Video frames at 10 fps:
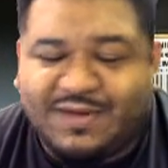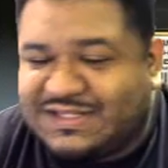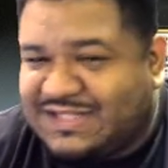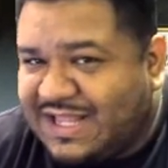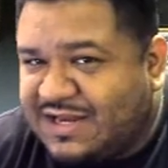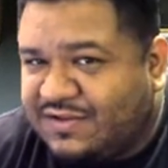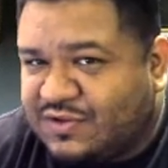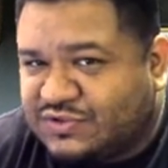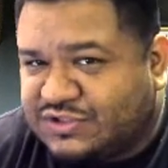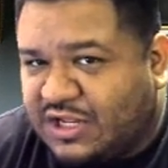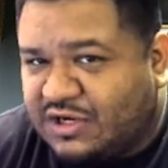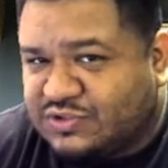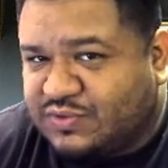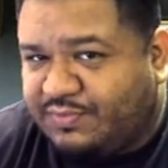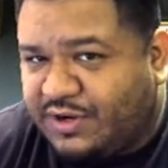but 10 of those
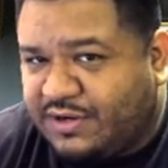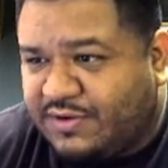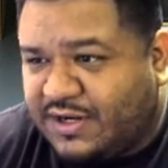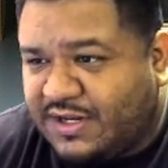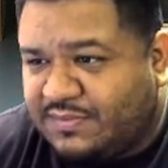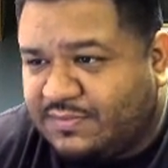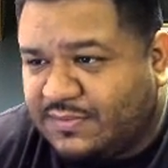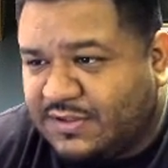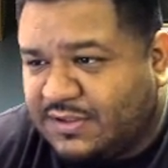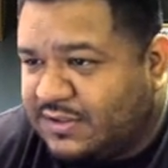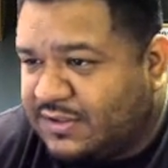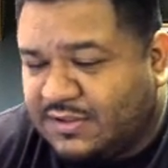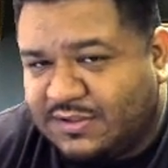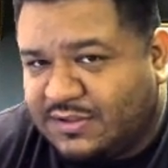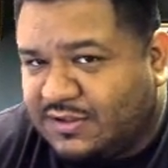dollars were break credit.
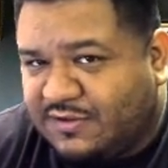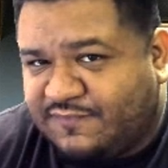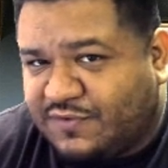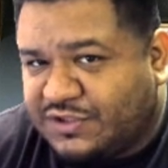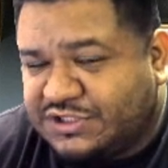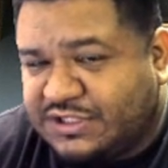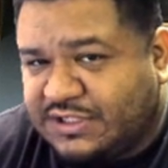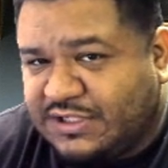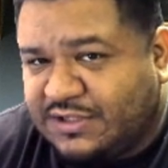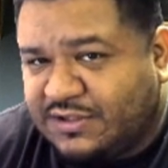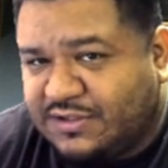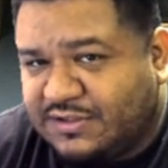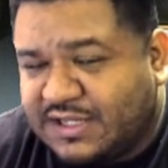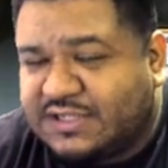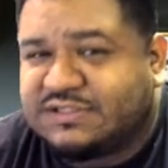Unfortunately,
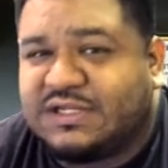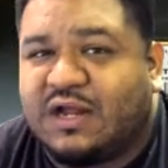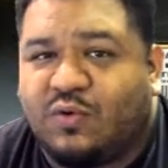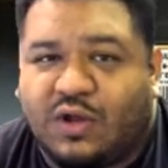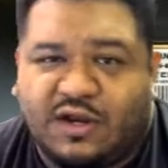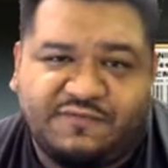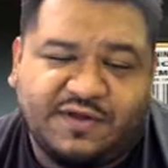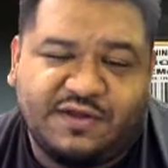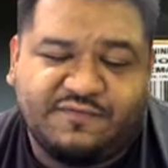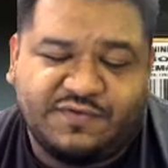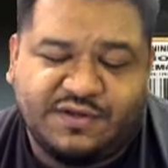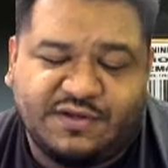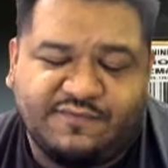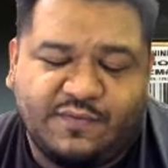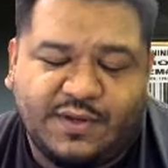that does not qualify you for
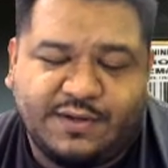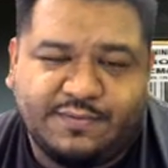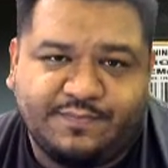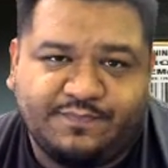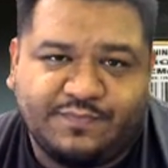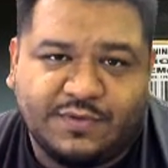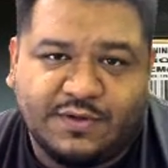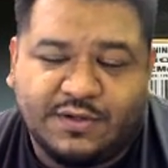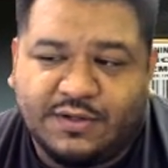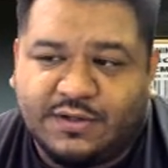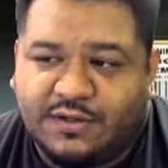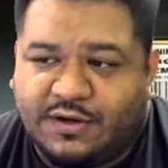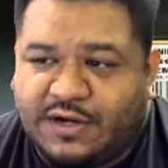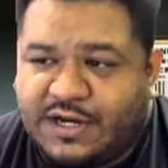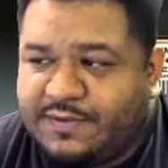the giveaway.
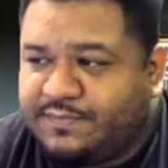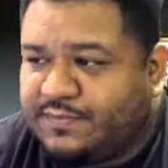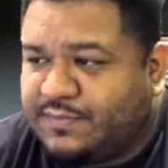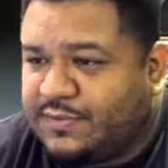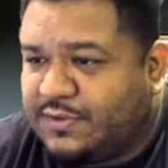All right.